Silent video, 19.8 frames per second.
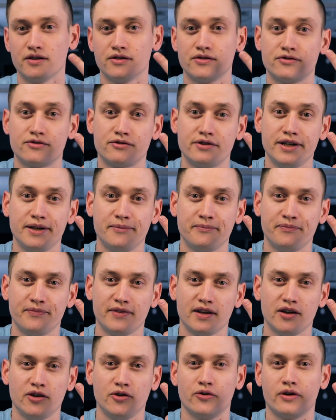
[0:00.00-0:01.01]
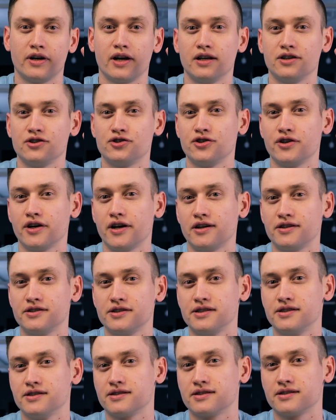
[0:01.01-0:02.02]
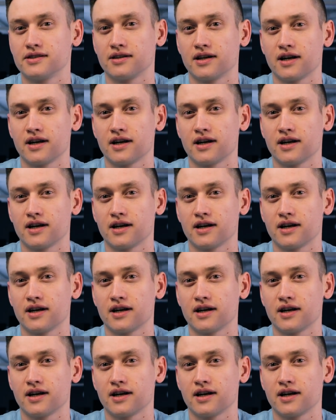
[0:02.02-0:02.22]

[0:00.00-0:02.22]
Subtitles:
Three, you can share this